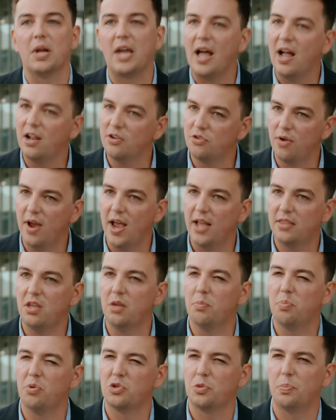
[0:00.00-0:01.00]
a
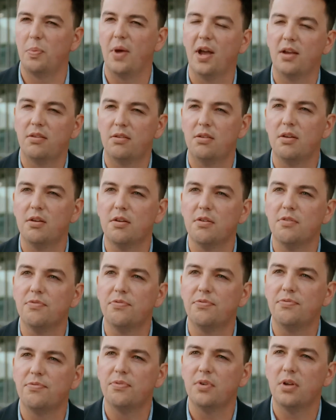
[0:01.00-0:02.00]
contracting perspective